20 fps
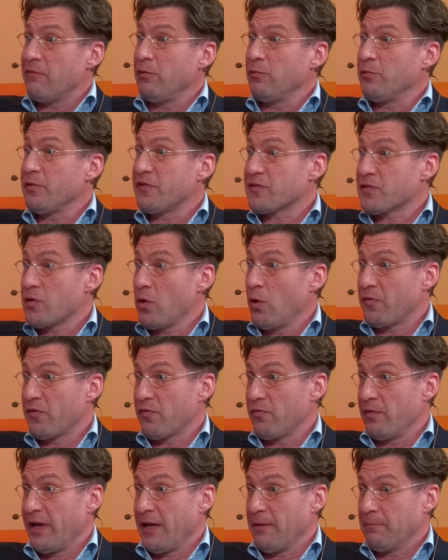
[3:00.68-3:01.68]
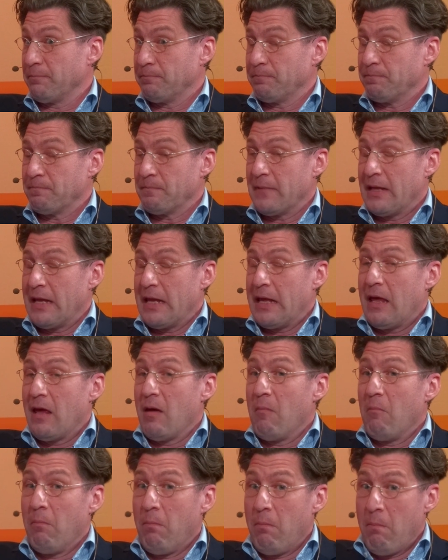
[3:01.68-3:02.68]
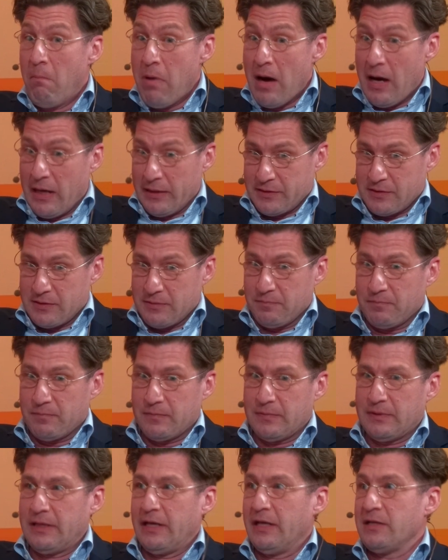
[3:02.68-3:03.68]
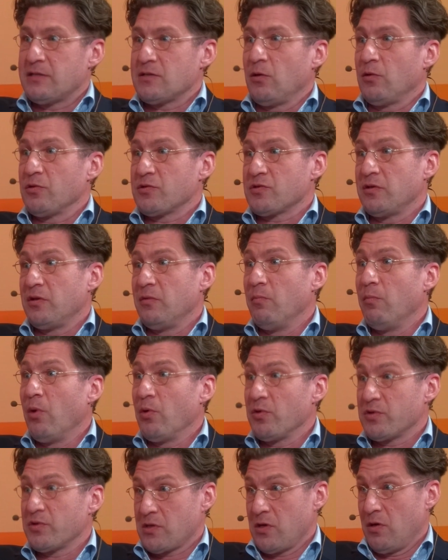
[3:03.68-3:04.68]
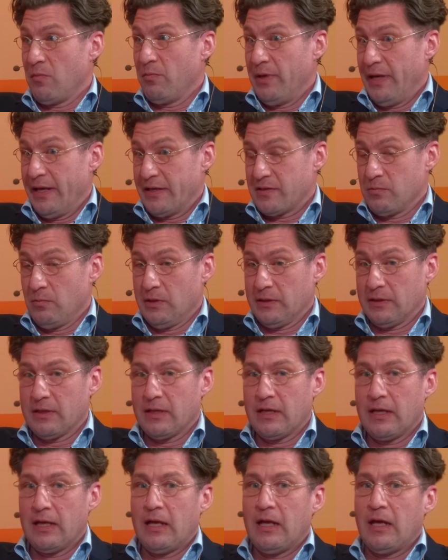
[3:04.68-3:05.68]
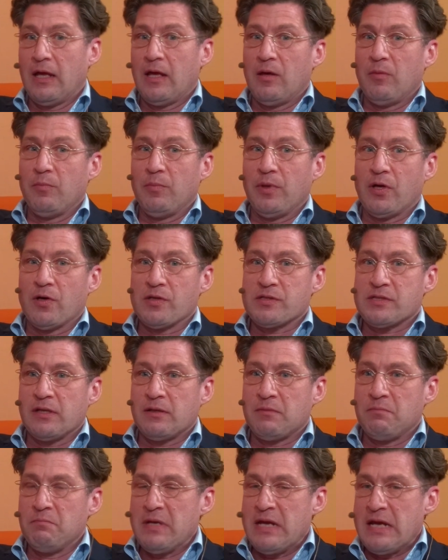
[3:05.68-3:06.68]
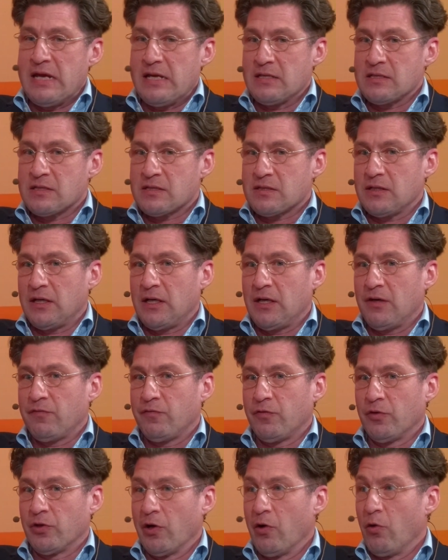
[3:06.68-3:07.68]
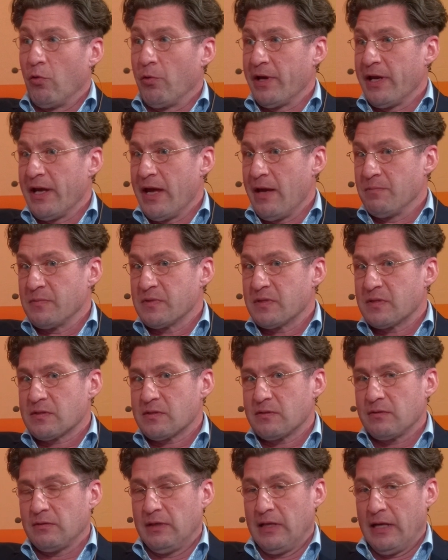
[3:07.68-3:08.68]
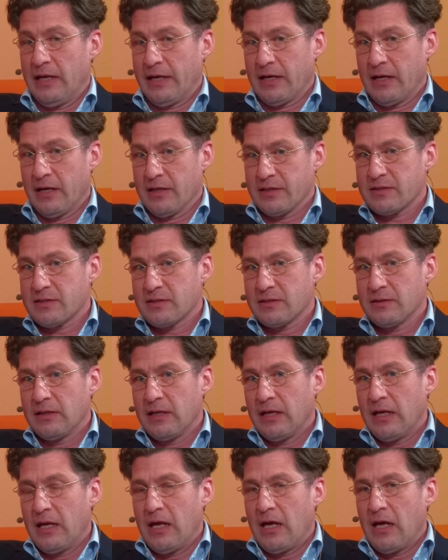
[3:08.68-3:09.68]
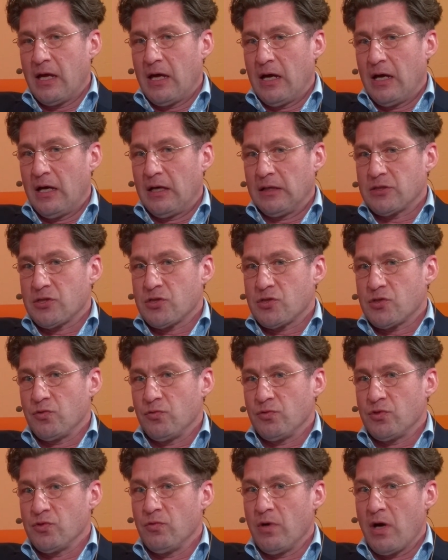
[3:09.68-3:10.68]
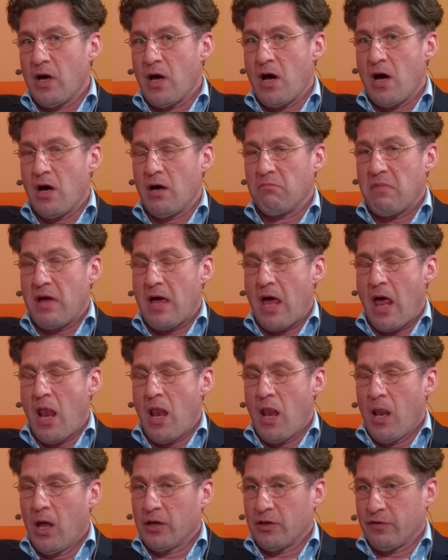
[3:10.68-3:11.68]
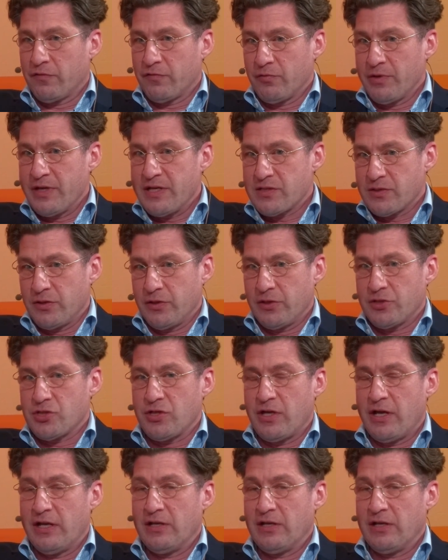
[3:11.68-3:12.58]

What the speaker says: with Scope 3. But it's also the most complex one because it means for OEMs like us to do a lot of research and